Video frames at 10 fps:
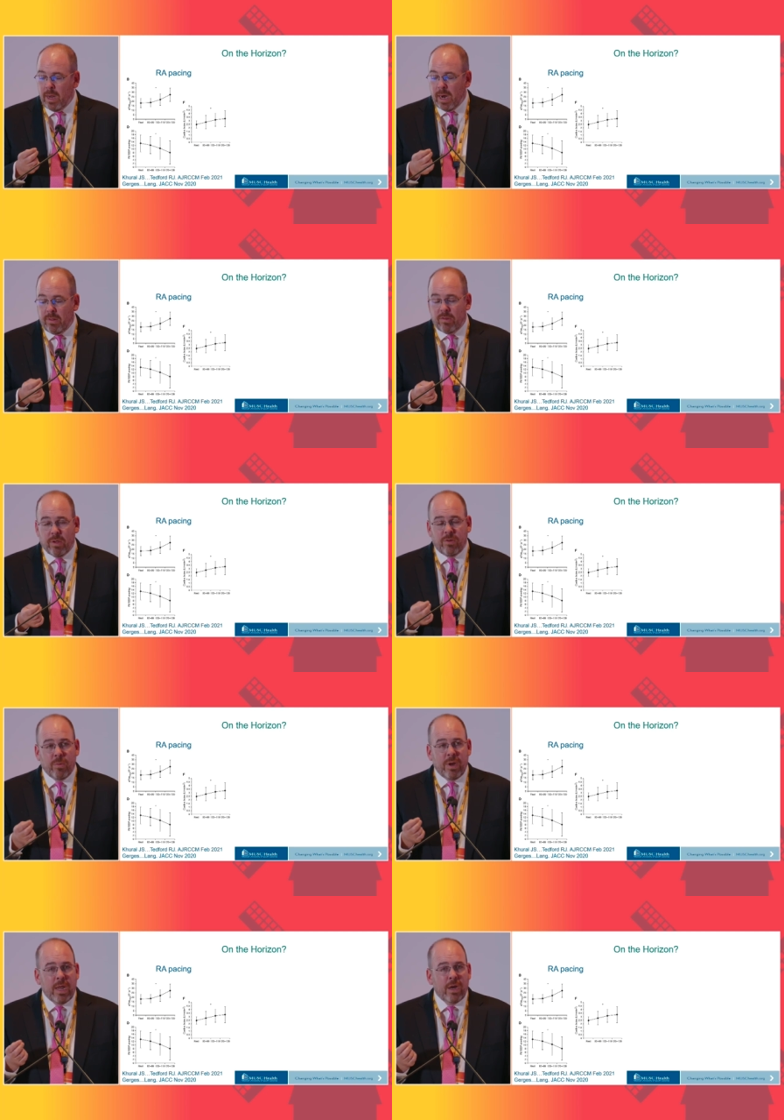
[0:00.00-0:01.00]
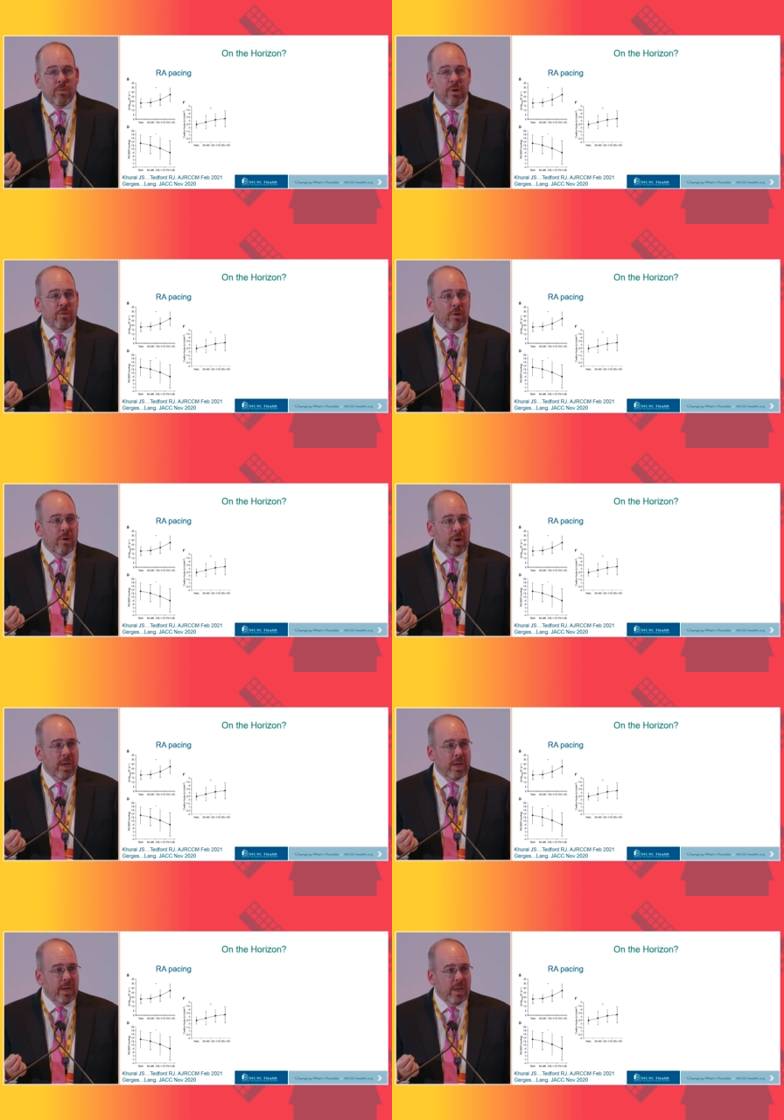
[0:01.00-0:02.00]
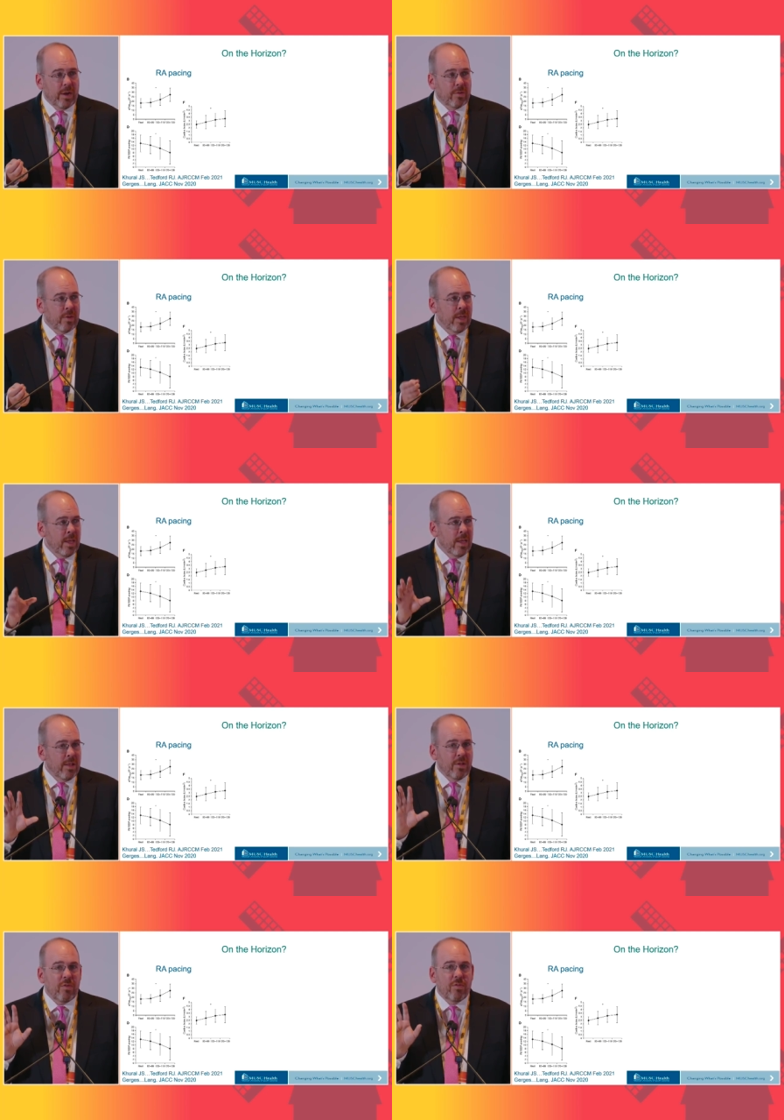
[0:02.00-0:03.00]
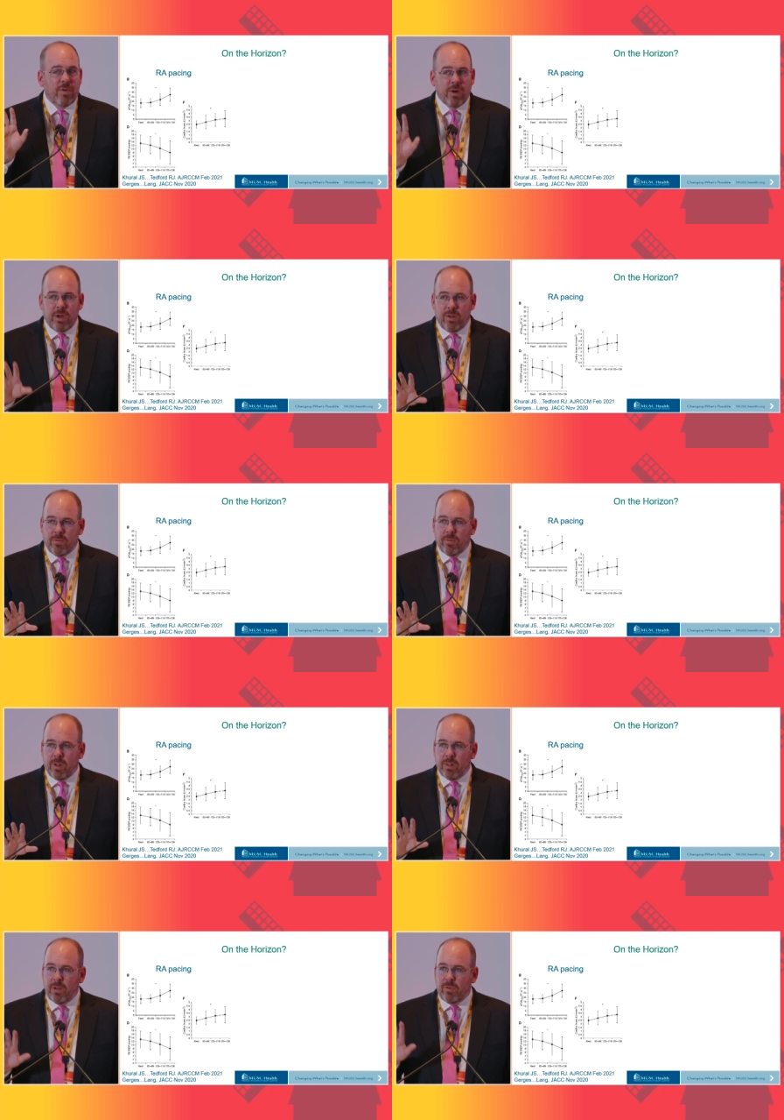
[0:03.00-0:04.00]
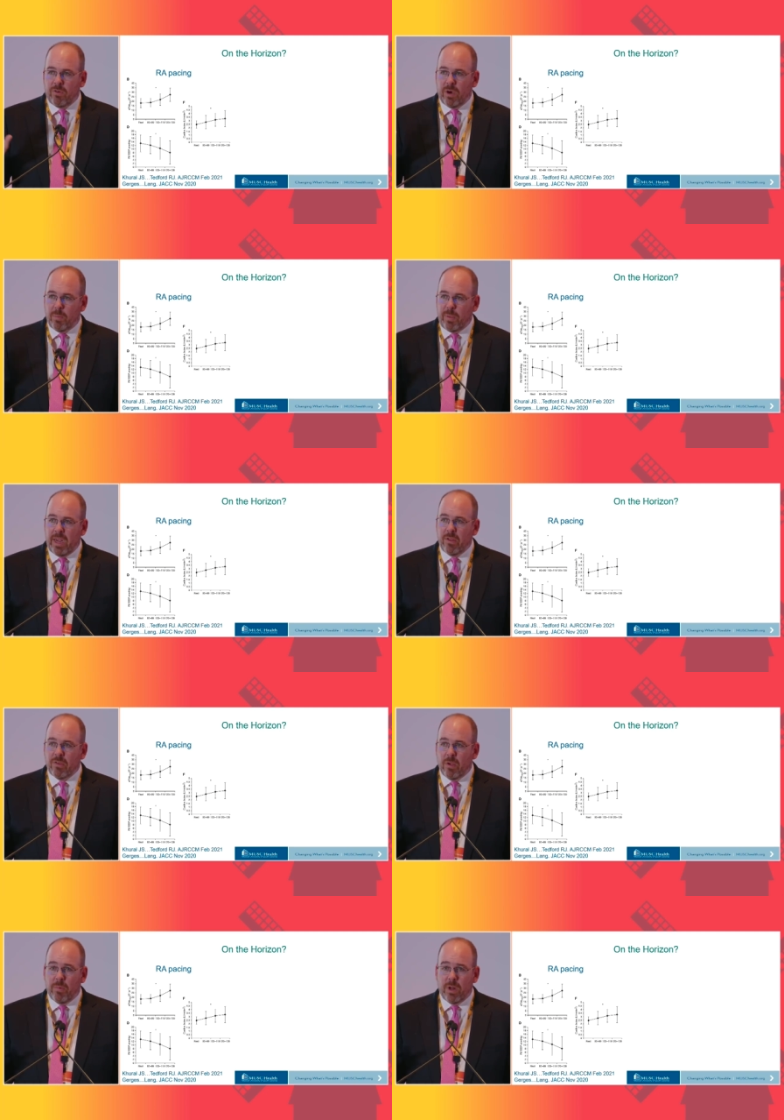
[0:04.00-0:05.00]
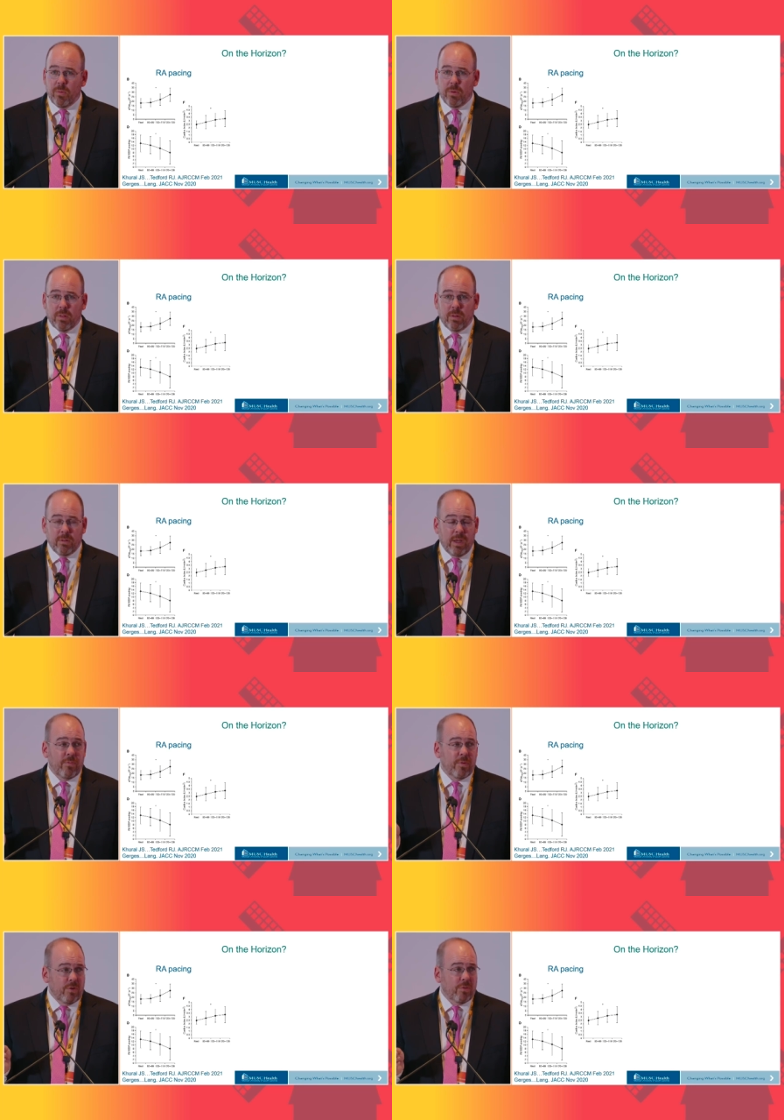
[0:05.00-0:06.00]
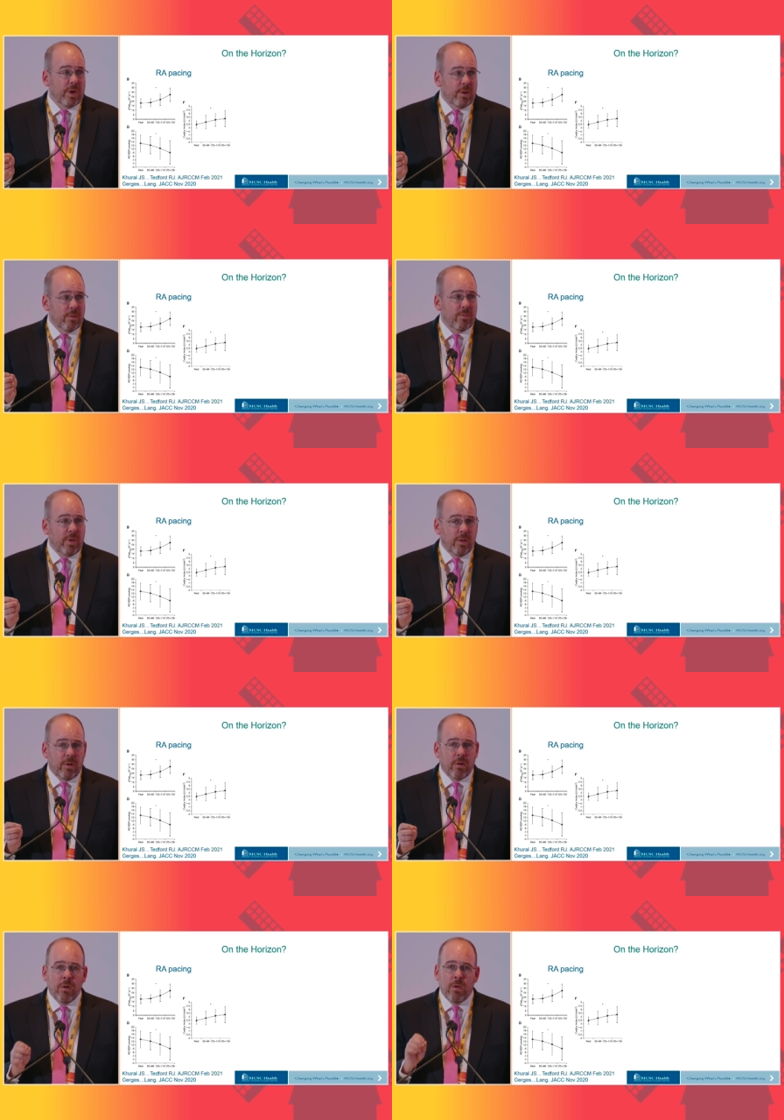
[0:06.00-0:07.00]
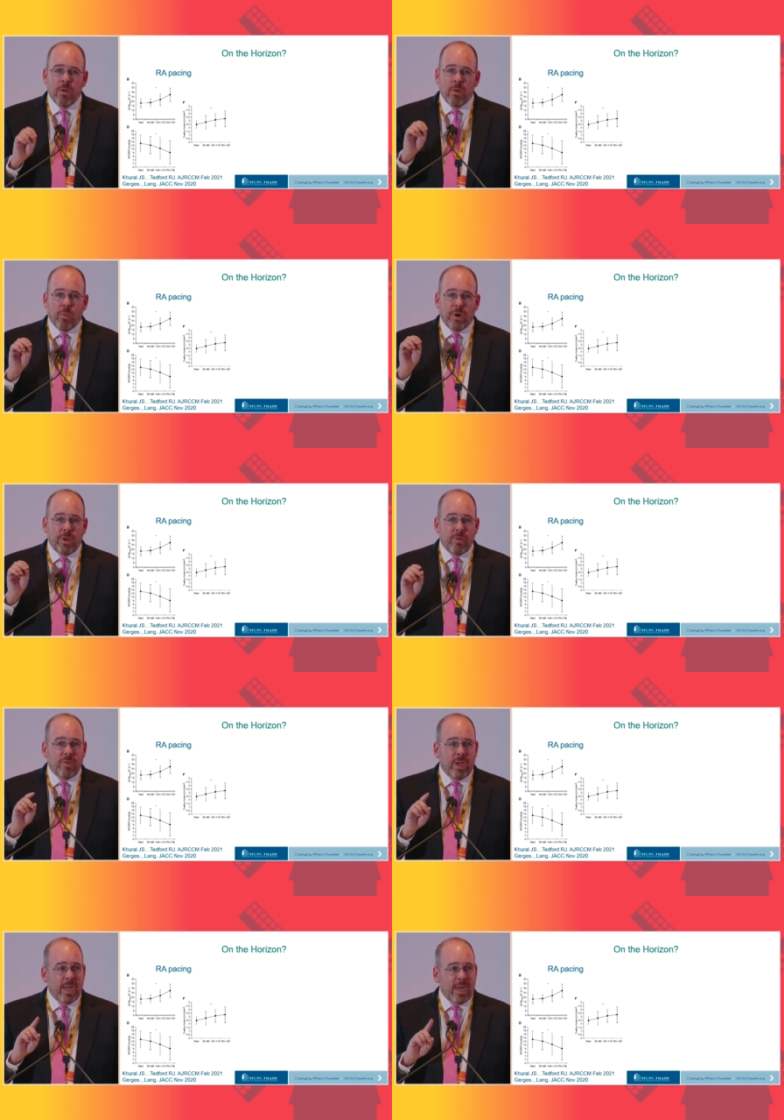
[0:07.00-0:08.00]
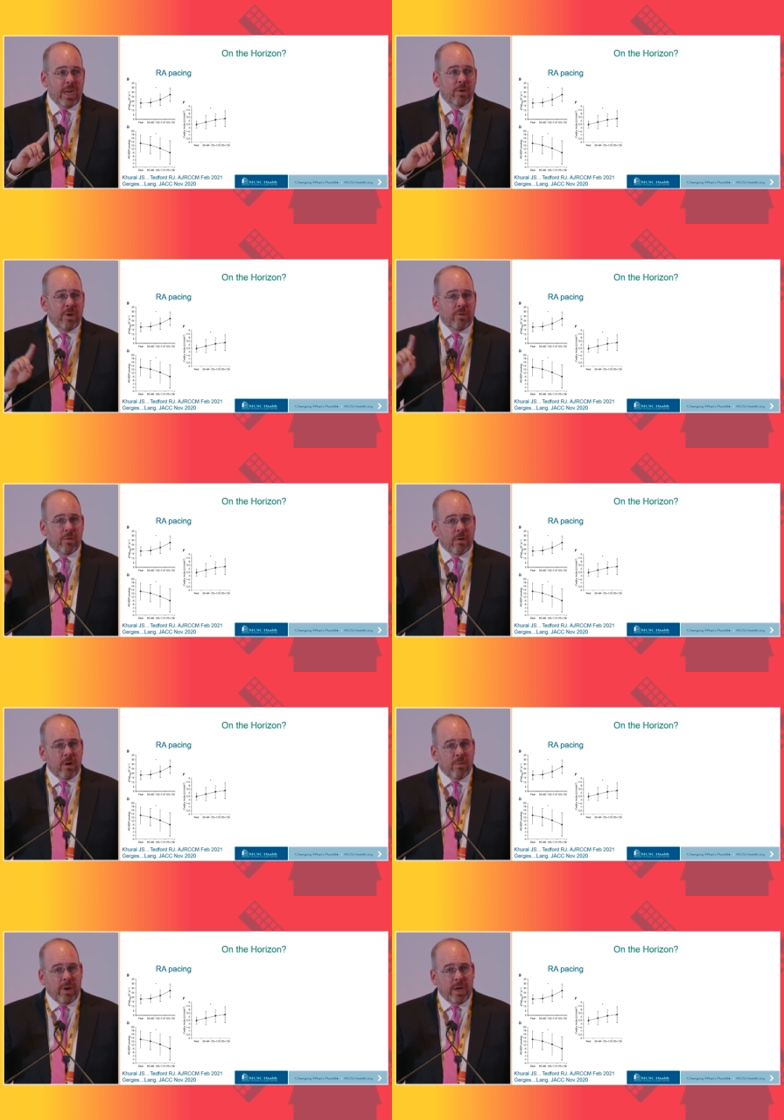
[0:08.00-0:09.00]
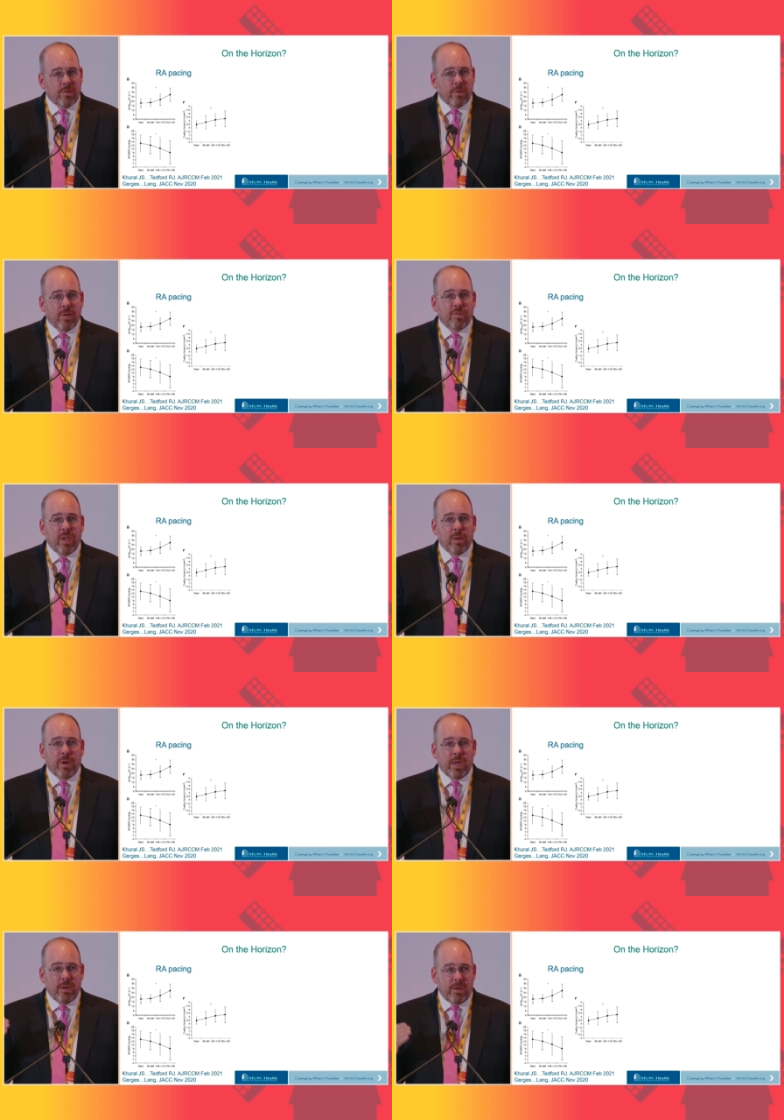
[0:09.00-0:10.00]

and this led to an increase in cardiac index. This is very different than if you try to pace somebody with left ventricular failure where you see an increase in heart rate is offset by a